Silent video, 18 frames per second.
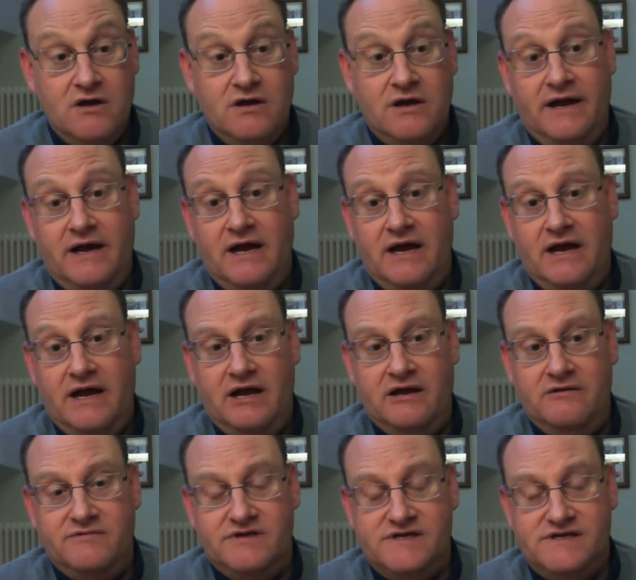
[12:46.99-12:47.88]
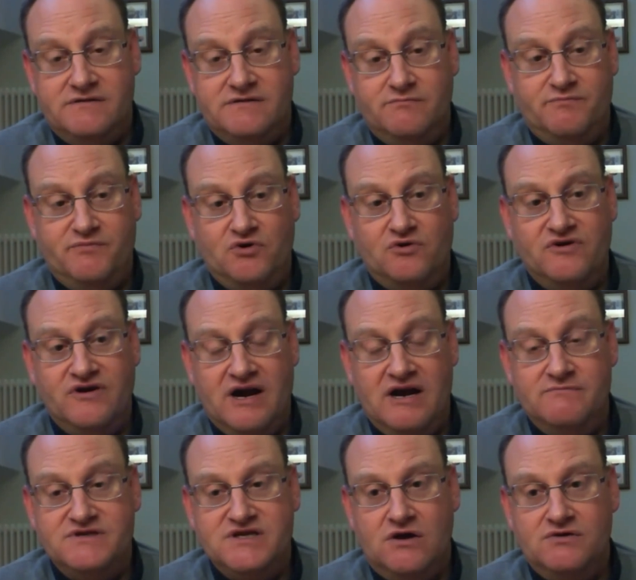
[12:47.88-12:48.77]
and
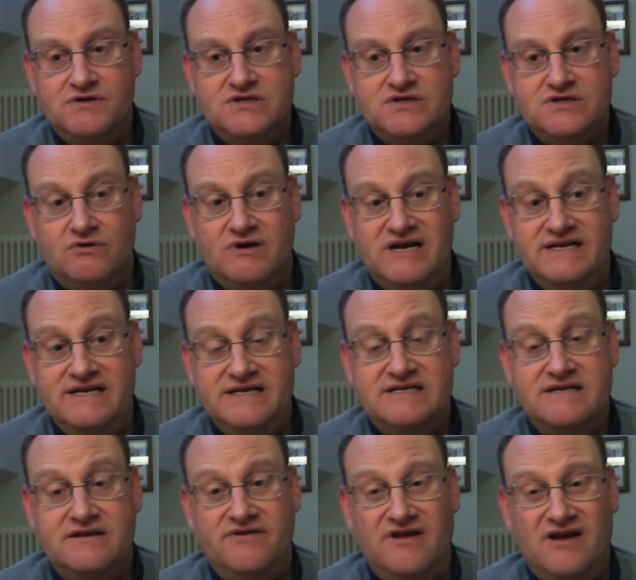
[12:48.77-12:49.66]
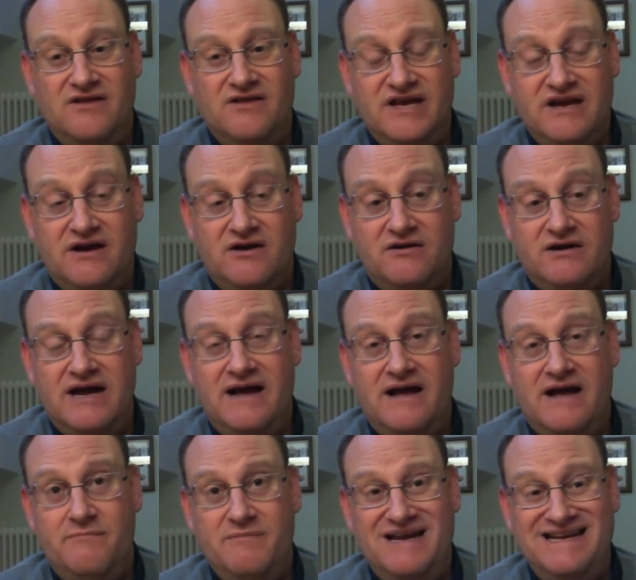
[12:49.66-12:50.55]
programs also is that they are
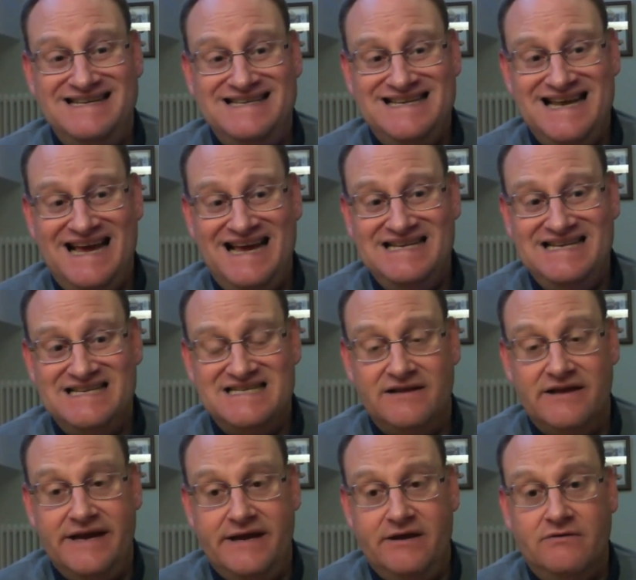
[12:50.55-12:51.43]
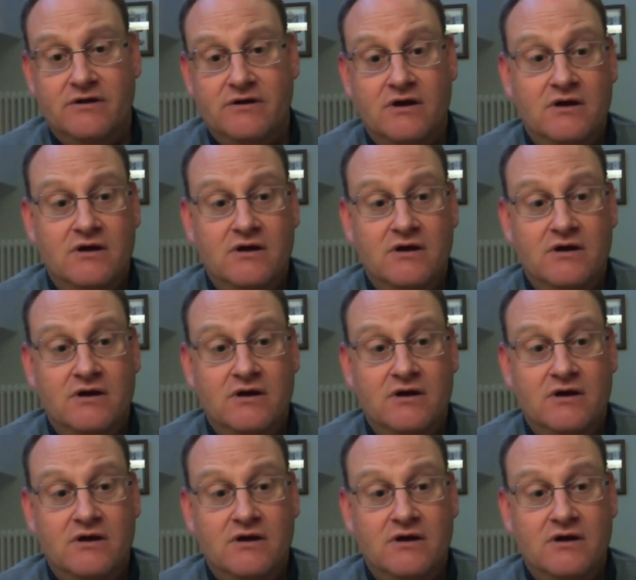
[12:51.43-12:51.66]
intensely